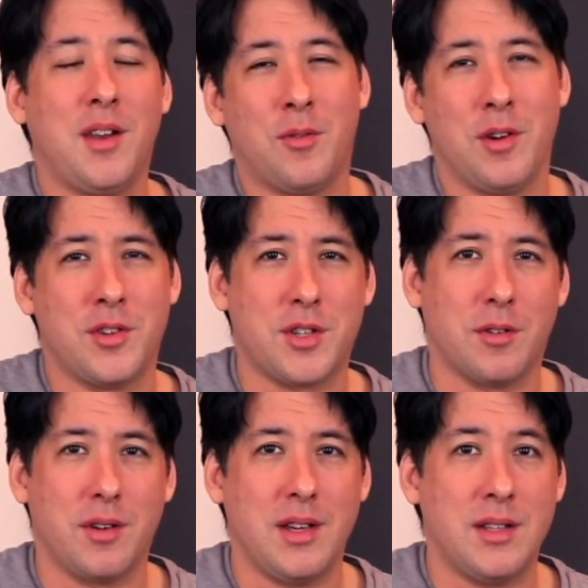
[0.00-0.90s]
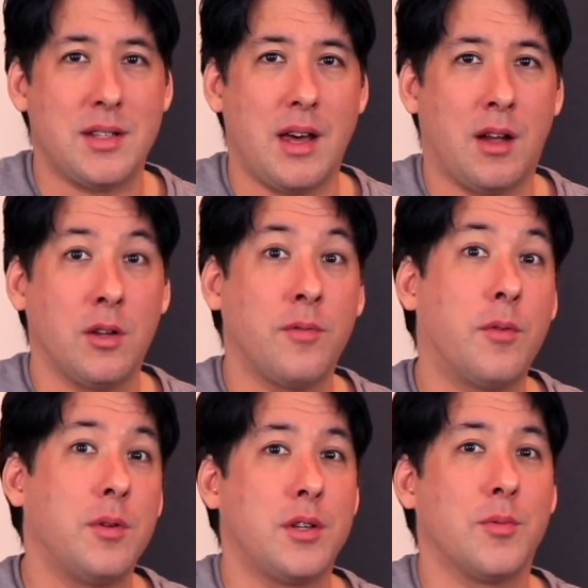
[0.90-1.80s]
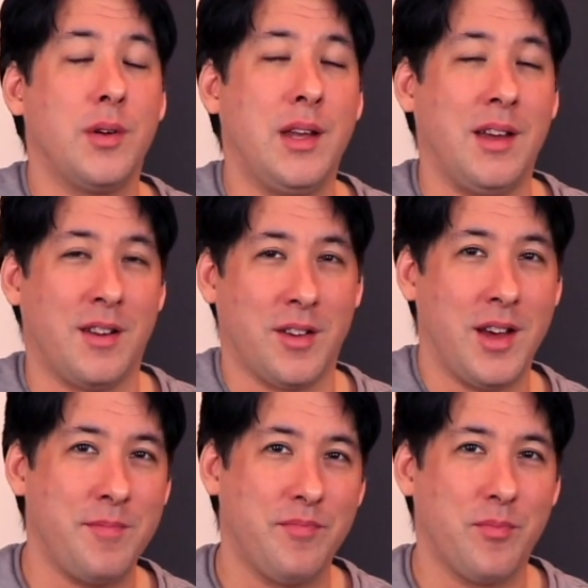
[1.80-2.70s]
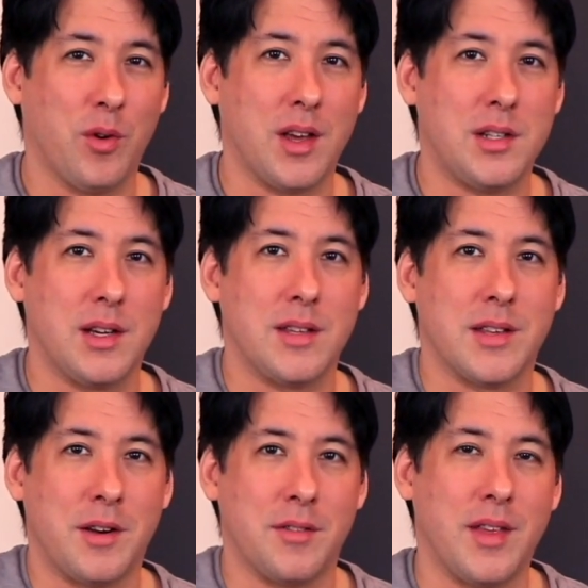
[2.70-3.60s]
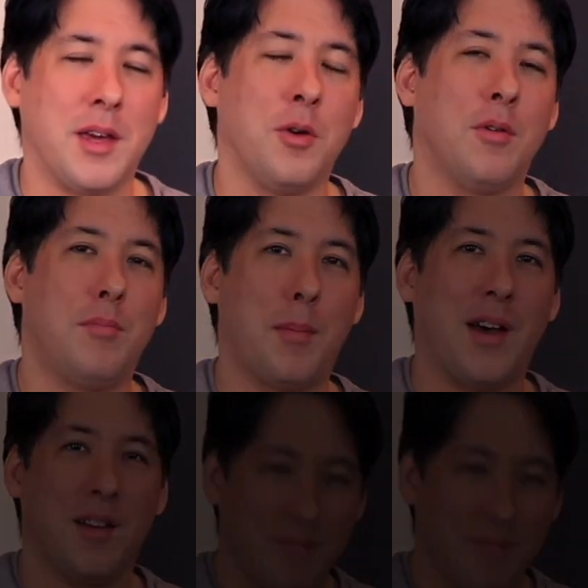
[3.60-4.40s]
know what your story is and I'll look forward to reading it, okay? We'll catch you guys later. Thank you. Bye-bye.